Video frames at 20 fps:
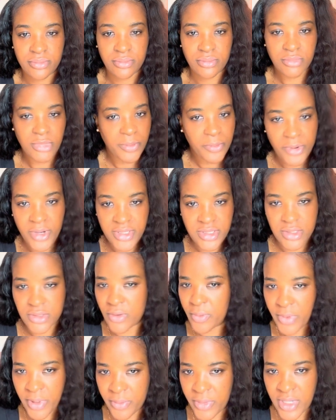My prices are
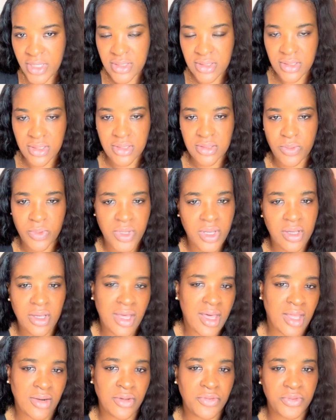my prices. Well,
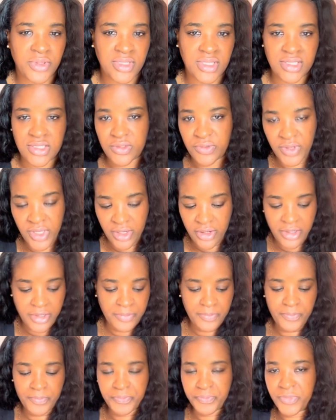I don't think that's fair.
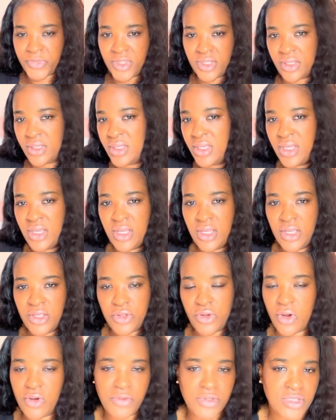
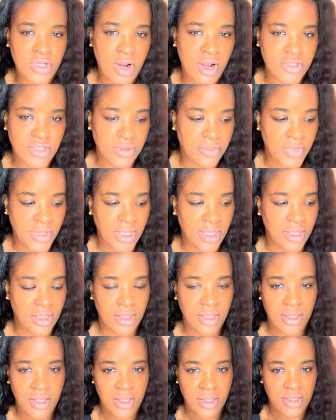You're overcharging me.
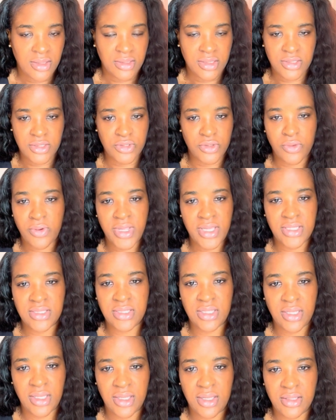This is
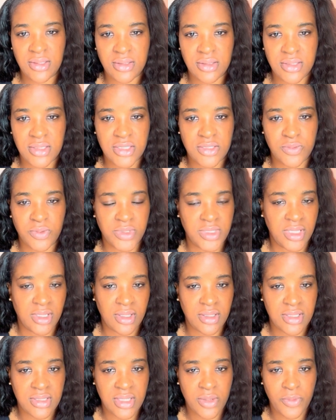crazy. This is
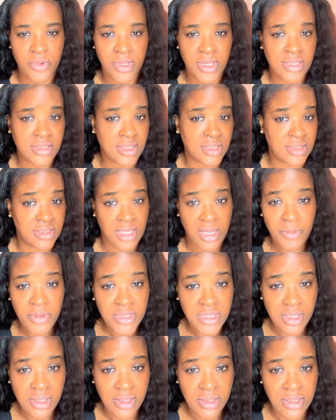ridiculous. Well, I say it's not
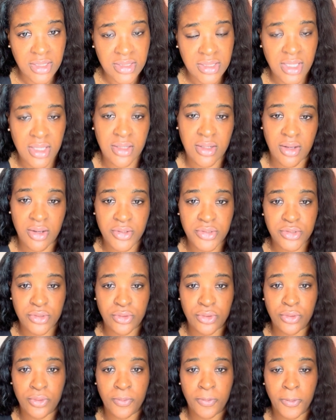ridiculous. And
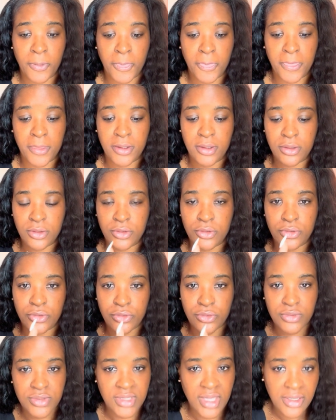also,
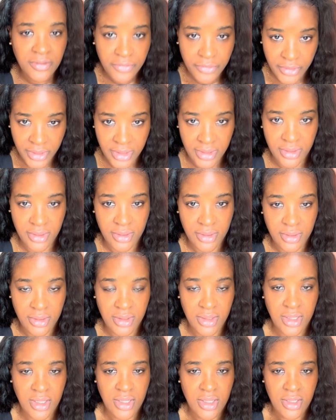you signed for it.
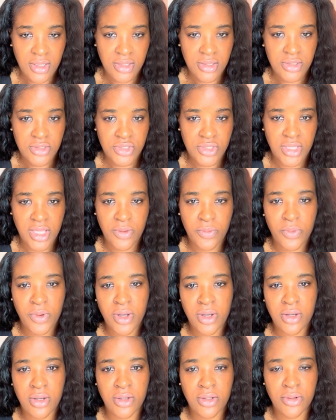She's like,
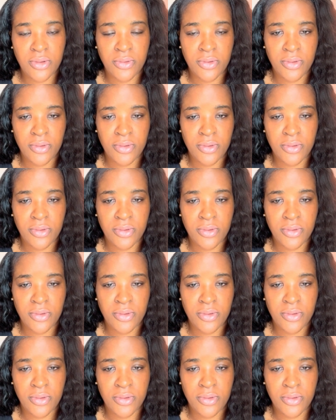well,